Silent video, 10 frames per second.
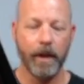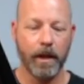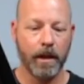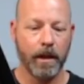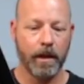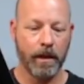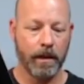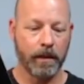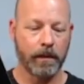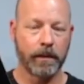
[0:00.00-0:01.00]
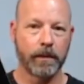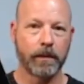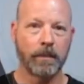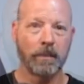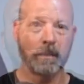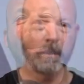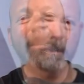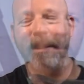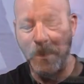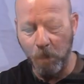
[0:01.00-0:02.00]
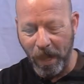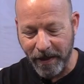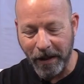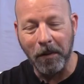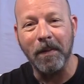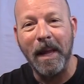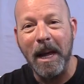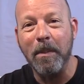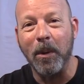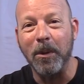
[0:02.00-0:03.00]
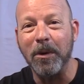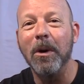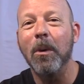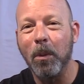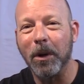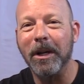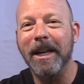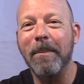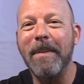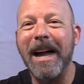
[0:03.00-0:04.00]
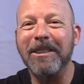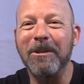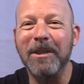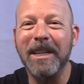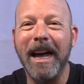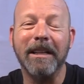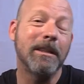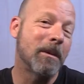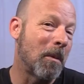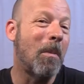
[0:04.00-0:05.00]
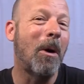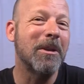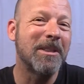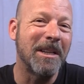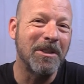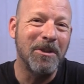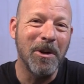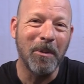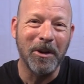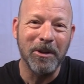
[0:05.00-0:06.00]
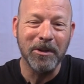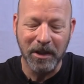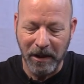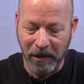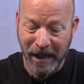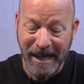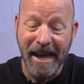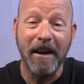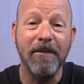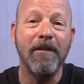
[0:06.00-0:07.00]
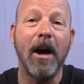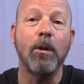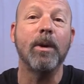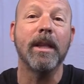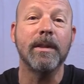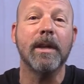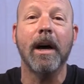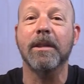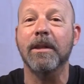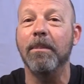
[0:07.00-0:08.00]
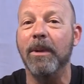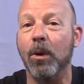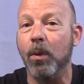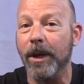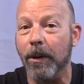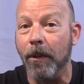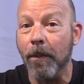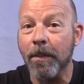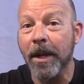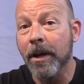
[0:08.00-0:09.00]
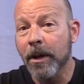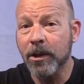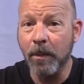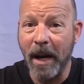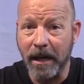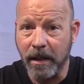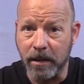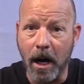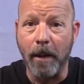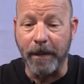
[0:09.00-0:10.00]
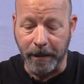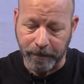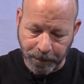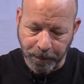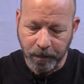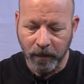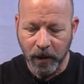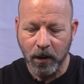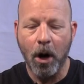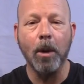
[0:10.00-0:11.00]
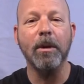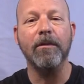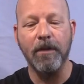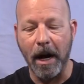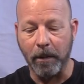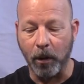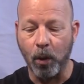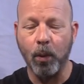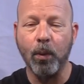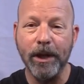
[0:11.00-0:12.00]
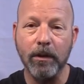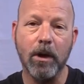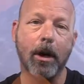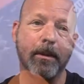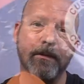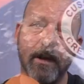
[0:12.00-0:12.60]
we talk about the buttons and the way they're labeled, we're gonna get back to exactly some of Mark's sense of humor, and you'll see he had fun with his custom built wheel. So back to the topic. Carbon fiber, real carbon